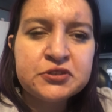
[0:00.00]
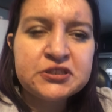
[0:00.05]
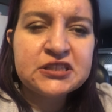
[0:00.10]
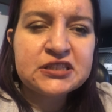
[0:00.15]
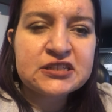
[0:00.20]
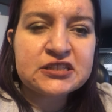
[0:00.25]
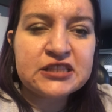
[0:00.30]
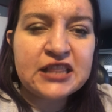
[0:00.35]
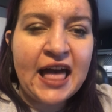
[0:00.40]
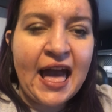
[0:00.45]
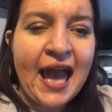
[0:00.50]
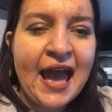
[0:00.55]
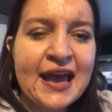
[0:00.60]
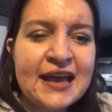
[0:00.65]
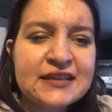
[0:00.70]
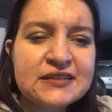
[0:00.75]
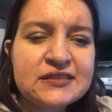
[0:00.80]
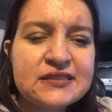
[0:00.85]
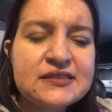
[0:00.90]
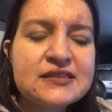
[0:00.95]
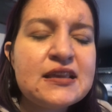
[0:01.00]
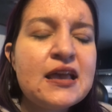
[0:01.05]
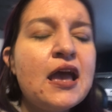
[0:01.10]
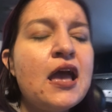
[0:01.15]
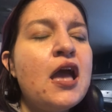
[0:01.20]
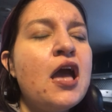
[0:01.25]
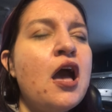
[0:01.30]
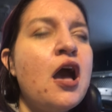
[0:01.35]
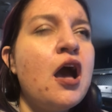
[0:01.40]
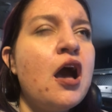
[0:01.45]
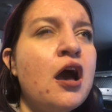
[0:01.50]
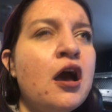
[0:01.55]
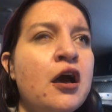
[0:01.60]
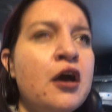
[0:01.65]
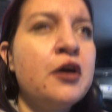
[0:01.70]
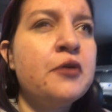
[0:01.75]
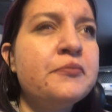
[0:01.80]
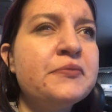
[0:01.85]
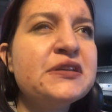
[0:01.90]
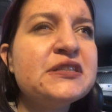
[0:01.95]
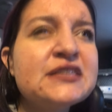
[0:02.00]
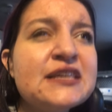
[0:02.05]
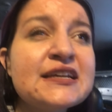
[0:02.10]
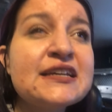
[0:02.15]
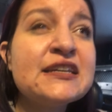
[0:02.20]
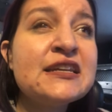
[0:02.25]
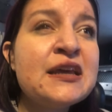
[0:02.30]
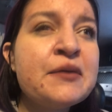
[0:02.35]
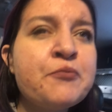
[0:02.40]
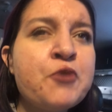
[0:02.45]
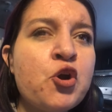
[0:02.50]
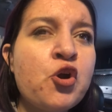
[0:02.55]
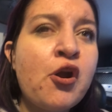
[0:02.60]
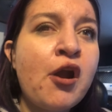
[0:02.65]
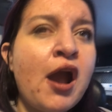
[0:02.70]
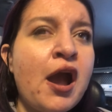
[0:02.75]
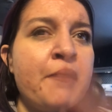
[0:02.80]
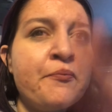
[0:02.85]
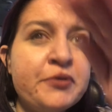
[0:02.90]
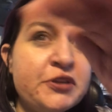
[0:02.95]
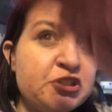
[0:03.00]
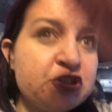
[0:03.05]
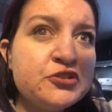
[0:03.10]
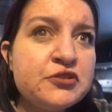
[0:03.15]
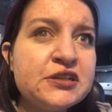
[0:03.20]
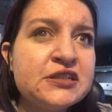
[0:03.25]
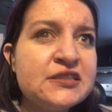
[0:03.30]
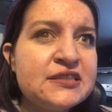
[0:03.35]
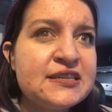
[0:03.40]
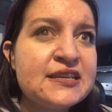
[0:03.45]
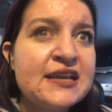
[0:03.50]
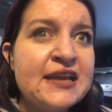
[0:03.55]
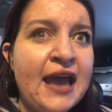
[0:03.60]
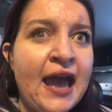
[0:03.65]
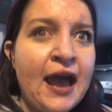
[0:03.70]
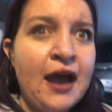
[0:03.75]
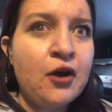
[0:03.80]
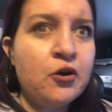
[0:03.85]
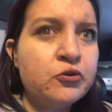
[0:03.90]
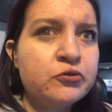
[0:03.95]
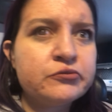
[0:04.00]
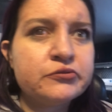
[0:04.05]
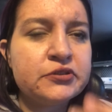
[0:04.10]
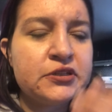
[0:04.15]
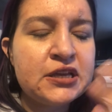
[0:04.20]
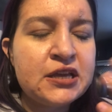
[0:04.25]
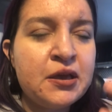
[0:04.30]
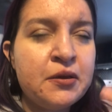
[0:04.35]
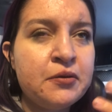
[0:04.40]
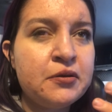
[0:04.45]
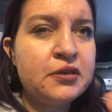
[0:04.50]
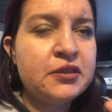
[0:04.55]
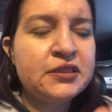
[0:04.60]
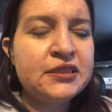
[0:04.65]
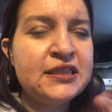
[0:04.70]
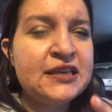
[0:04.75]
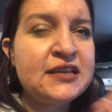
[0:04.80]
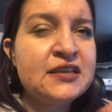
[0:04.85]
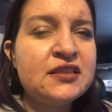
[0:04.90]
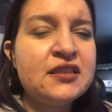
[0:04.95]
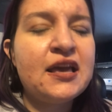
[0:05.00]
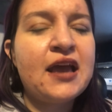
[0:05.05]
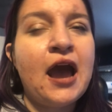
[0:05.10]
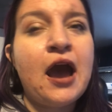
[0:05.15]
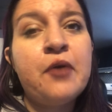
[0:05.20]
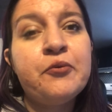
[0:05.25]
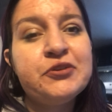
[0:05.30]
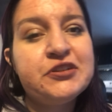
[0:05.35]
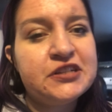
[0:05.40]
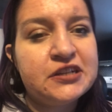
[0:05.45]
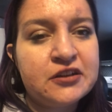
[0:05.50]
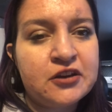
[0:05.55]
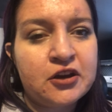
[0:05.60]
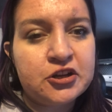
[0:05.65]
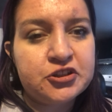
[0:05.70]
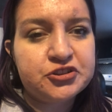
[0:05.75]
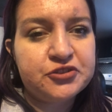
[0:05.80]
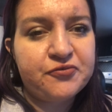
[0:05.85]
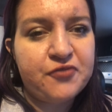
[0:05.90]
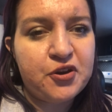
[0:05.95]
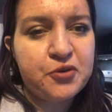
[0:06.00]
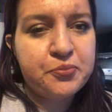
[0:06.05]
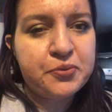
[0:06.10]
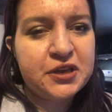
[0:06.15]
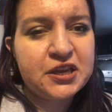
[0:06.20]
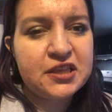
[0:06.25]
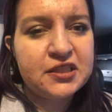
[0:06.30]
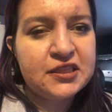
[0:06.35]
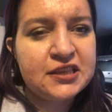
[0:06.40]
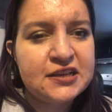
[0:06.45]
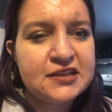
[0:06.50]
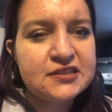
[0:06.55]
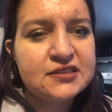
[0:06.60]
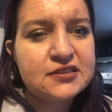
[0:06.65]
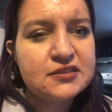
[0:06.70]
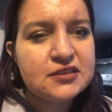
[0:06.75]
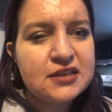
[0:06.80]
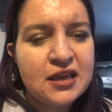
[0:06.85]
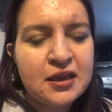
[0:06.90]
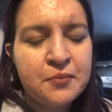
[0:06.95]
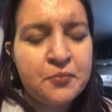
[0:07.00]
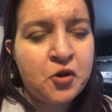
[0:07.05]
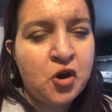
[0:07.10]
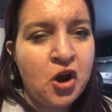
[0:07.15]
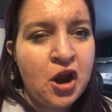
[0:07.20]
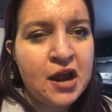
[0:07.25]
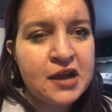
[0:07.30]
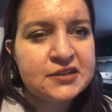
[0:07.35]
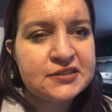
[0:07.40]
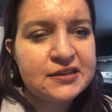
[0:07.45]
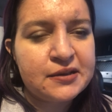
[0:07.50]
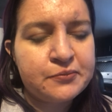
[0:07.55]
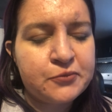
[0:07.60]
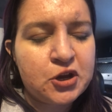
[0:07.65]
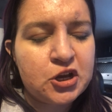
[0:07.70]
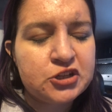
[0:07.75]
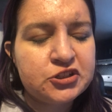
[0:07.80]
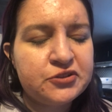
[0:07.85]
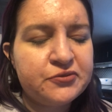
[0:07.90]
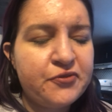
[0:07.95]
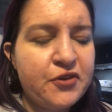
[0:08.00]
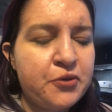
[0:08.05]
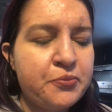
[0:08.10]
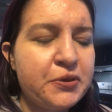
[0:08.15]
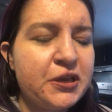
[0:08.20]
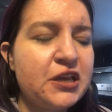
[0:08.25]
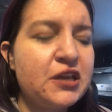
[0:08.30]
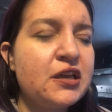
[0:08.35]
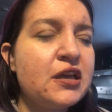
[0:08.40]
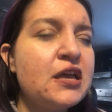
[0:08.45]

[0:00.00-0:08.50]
It's glass. It's like an MRI, but you can see out. I wasn't claustrophobic in this. MRIs, I'm claustrophobic.